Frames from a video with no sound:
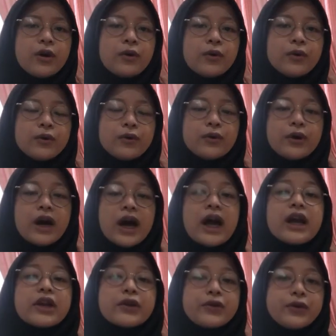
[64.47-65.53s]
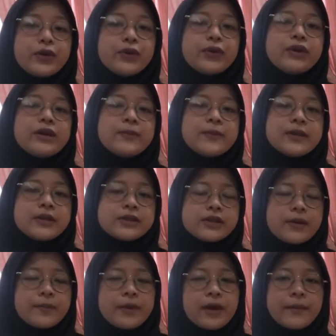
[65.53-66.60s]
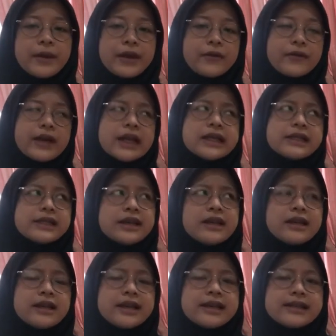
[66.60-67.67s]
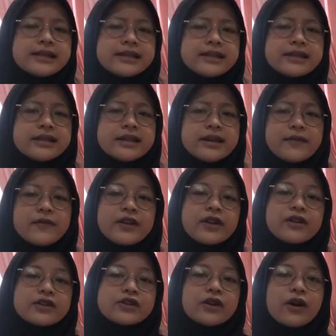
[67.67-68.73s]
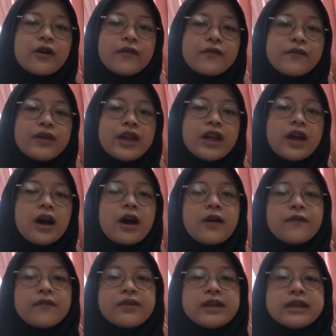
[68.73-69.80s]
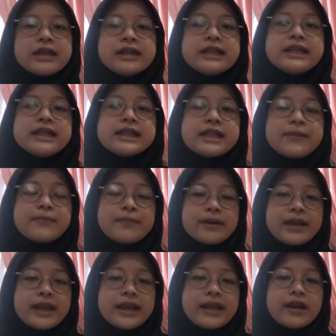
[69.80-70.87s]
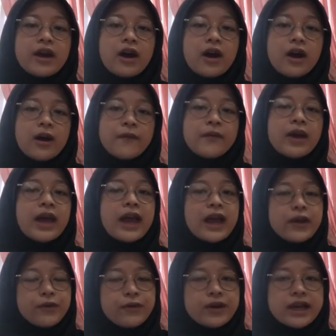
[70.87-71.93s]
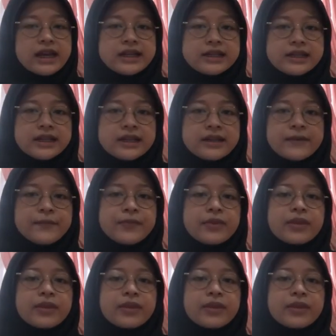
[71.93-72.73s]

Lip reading: who argue the philosophy of education is the philosophy of the discipline of education.